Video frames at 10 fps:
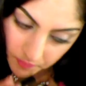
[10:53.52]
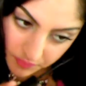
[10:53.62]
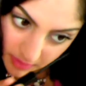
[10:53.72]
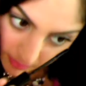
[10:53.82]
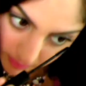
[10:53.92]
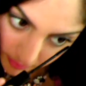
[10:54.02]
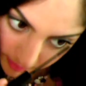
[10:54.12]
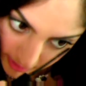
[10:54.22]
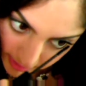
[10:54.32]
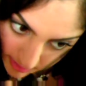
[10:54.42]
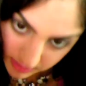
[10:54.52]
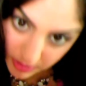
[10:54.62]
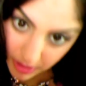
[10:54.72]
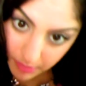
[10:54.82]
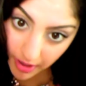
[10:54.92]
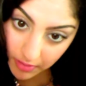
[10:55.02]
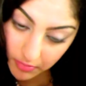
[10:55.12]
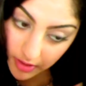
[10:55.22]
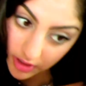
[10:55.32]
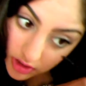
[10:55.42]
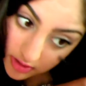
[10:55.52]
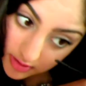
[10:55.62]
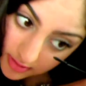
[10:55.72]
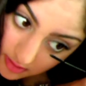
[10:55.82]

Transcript: Never forget to do your bottom lashes.